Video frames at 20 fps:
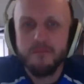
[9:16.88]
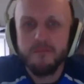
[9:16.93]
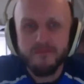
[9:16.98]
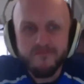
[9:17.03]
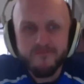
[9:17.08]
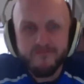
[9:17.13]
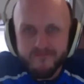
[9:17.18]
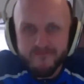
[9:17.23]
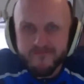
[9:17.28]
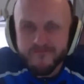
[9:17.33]

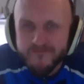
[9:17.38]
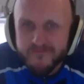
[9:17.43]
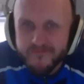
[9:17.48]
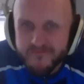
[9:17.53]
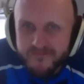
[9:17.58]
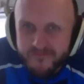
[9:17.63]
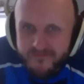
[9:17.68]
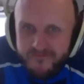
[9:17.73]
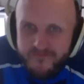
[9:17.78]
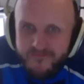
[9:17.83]
Right? And
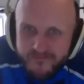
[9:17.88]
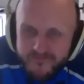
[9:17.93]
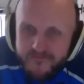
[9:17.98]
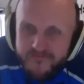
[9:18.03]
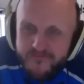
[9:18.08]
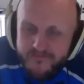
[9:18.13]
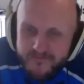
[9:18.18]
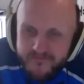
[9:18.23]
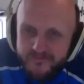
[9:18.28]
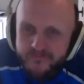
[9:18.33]
so it makes
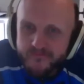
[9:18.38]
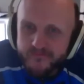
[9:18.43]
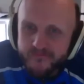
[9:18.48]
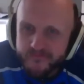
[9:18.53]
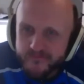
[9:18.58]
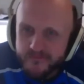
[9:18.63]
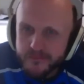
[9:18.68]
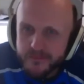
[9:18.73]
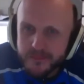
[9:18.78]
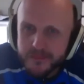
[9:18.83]
it so that you
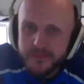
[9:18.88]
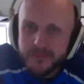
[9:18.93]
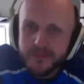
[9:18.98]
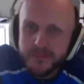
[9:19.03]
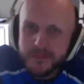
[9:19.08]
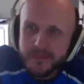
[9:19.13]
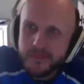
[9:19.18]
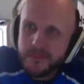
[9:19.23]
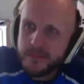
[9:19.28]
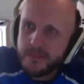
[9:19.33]
can